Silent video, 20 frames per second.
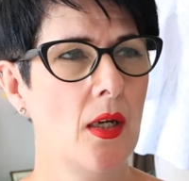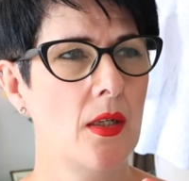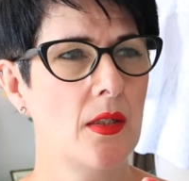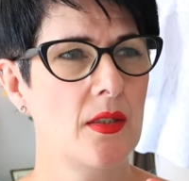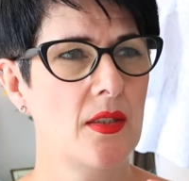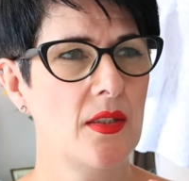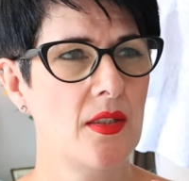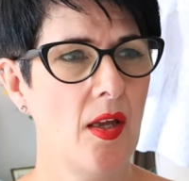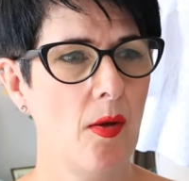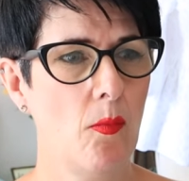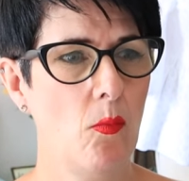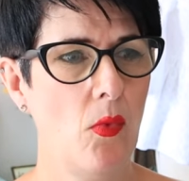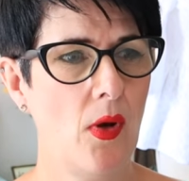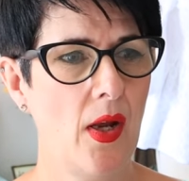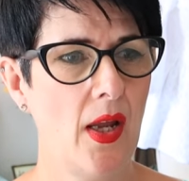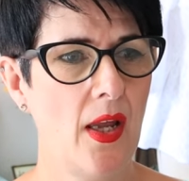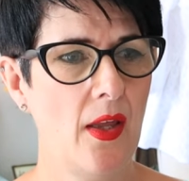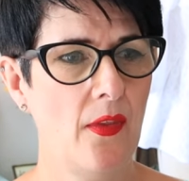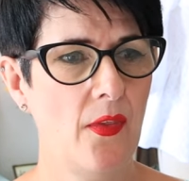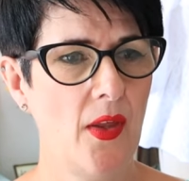
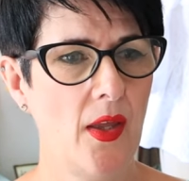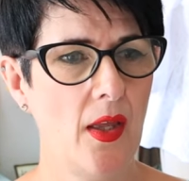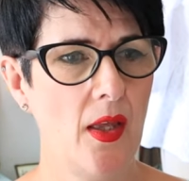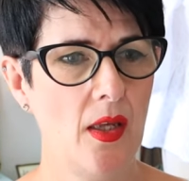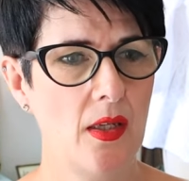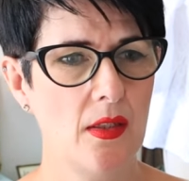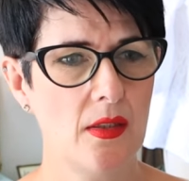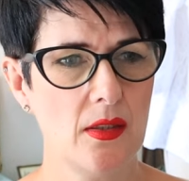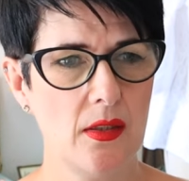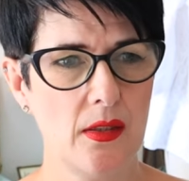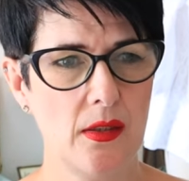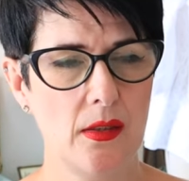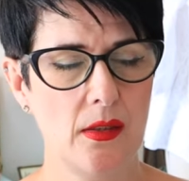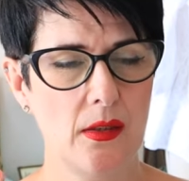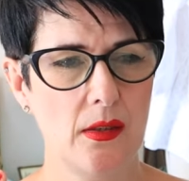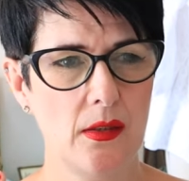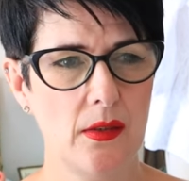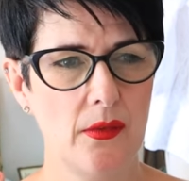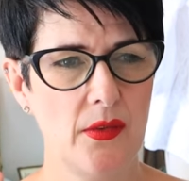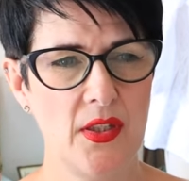somewhere that
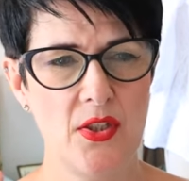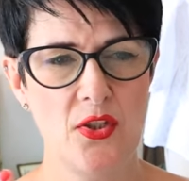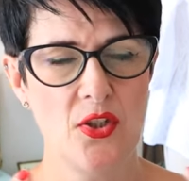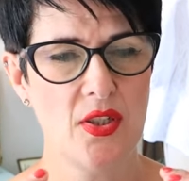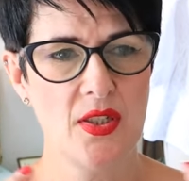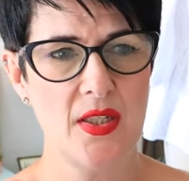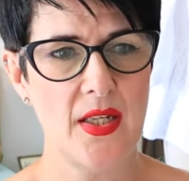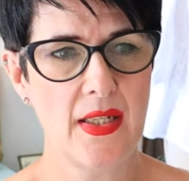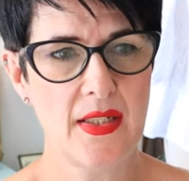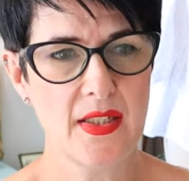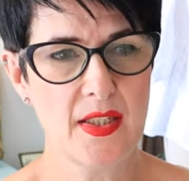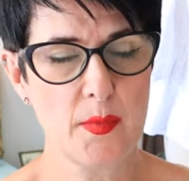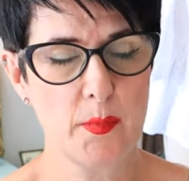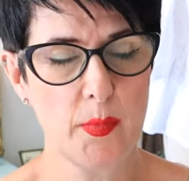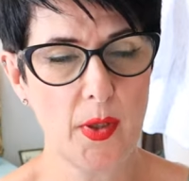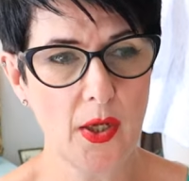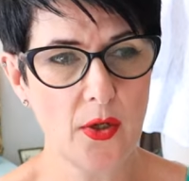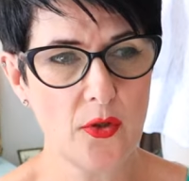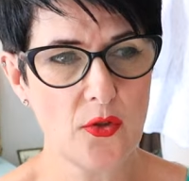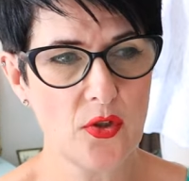there's just an
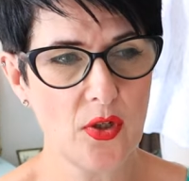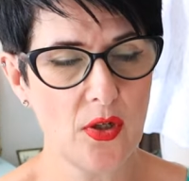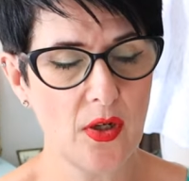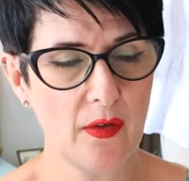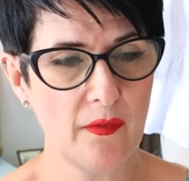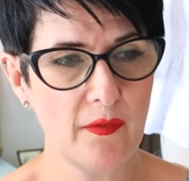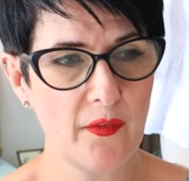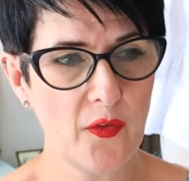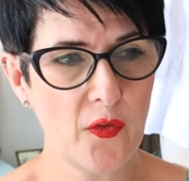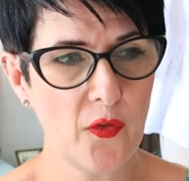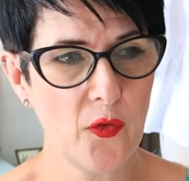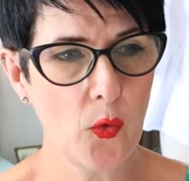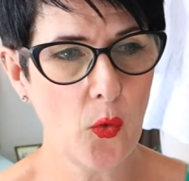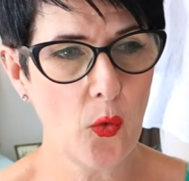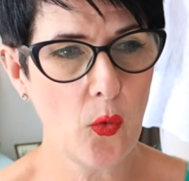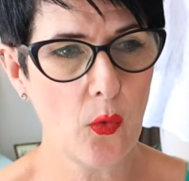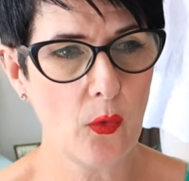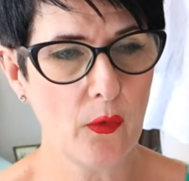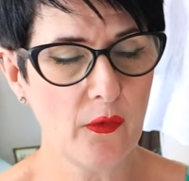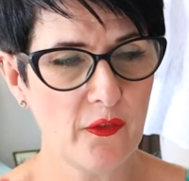explosion of
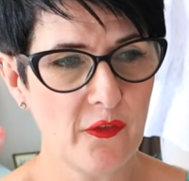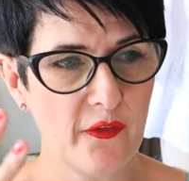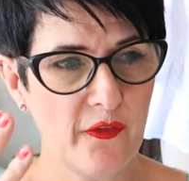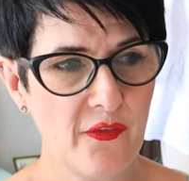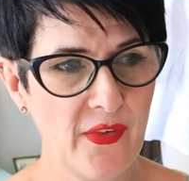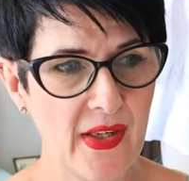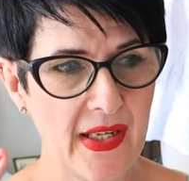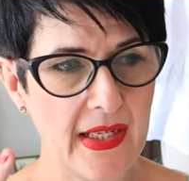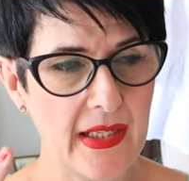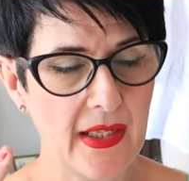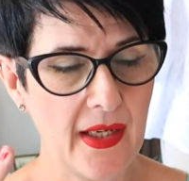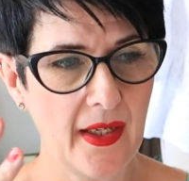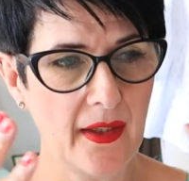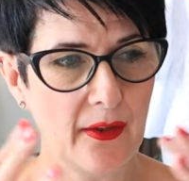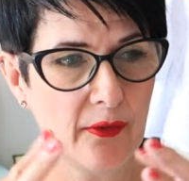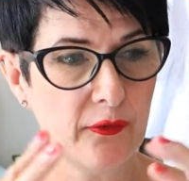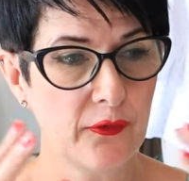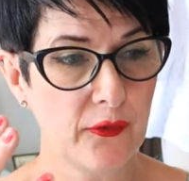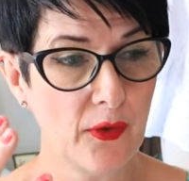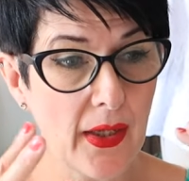thought, feeling,
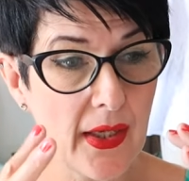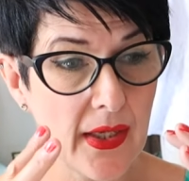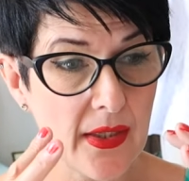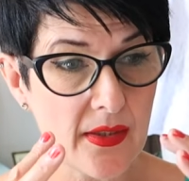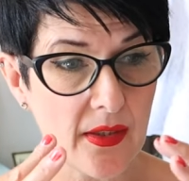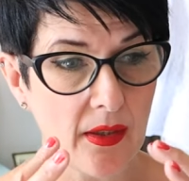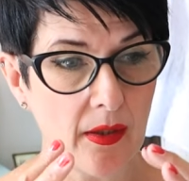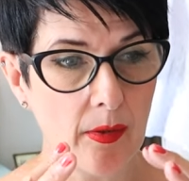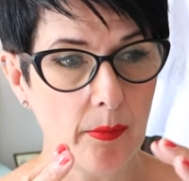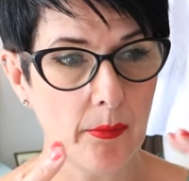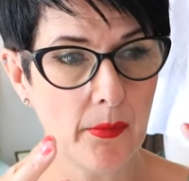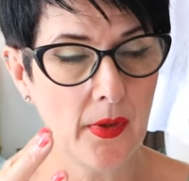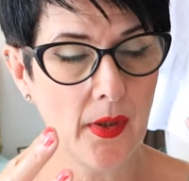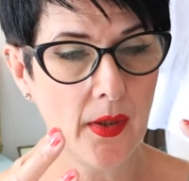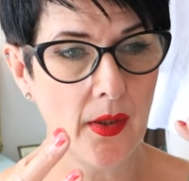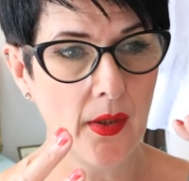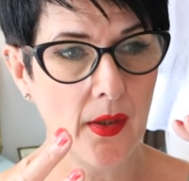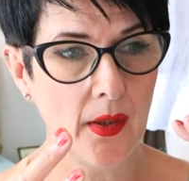freedom.